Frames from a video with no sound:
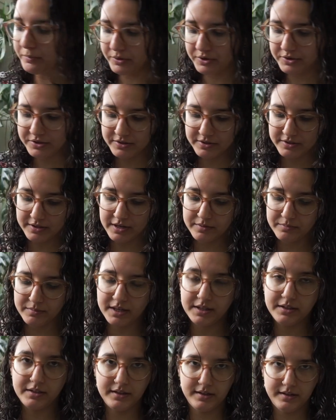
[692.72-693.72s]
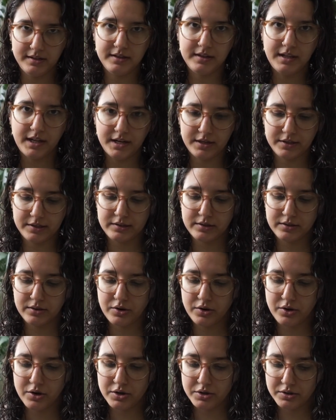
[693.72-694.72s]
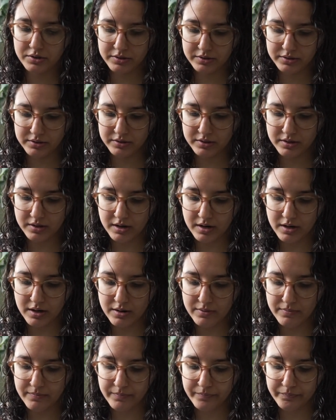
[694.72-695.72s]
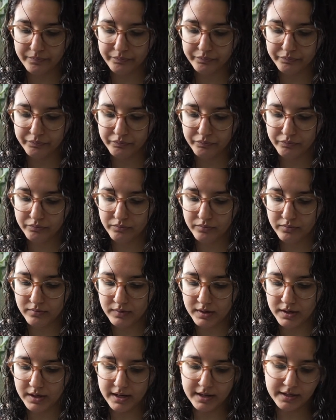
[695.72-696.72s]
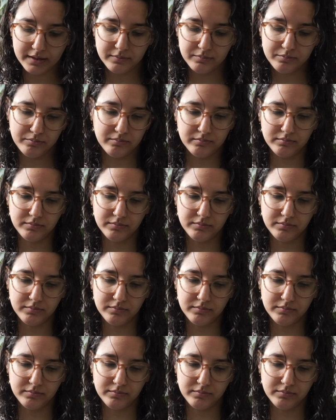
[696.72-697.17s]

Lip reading: person that made the like skirts and